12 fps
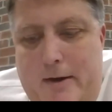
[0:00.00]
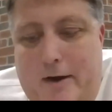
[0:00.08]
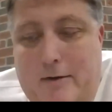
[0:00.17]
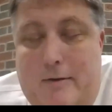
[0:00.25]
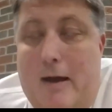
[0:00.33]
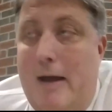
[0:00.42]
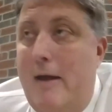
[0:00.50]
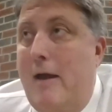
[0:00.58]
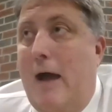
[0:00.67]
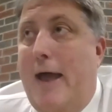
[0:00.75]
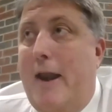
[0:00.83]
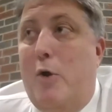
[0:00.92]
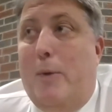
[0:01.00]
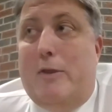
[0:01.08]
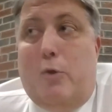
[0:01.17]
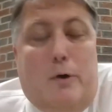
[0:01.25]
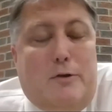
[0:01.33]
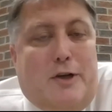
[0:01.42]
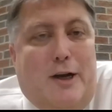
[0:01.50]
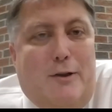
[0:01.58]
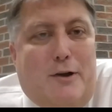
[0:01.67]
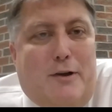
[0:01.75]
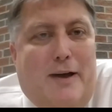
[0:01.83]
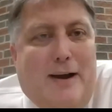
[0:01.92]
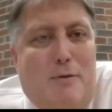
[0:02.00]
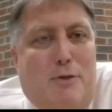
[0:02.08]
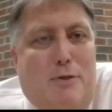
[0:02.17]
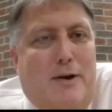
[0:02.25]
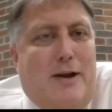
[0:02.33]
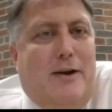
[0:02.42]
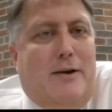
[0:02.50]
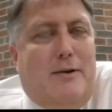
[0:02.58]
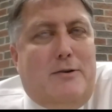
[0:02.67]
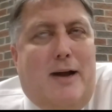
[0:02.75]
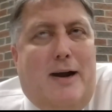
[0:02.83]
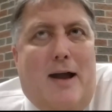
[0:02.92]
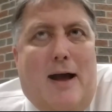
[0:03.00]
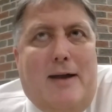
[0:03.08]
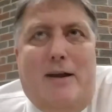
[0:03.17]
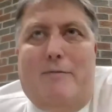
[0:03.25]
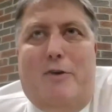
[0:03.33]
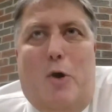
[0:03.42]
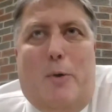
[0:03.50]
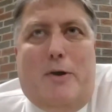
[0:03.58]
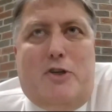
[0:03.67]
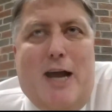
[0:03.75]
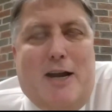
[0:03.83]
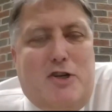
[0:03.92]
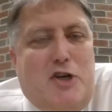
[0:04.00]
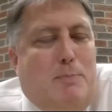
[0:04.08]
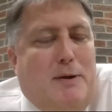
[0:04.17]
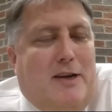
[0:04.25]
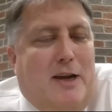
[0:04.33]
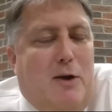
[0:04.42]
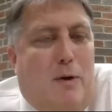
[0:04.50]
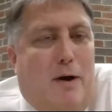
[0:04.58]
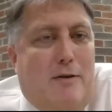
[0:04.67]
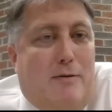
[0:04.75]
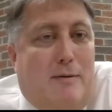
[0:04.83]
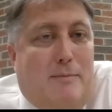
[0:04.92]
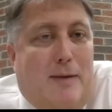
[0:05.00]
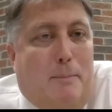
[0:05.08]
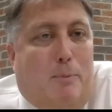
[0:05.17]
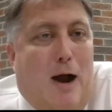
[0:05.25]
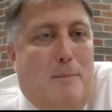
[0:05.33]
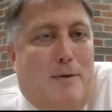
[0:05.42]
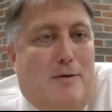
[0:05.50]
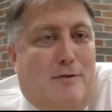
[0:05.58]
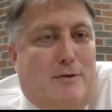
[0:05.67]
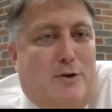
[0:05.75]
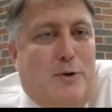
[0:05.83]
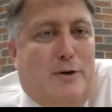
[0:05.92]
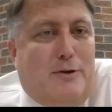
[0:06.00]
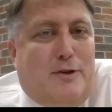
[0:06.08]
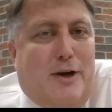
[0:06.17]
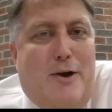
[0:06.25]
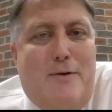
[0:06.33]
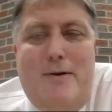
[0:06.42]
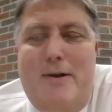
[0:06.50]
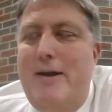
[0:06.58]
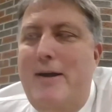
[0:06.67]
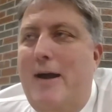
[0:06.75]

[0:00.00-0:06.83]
Because I don't know what the world's going to look like in 30 years. I didn't even know what ChatGPT was, I promised, 2 years ago.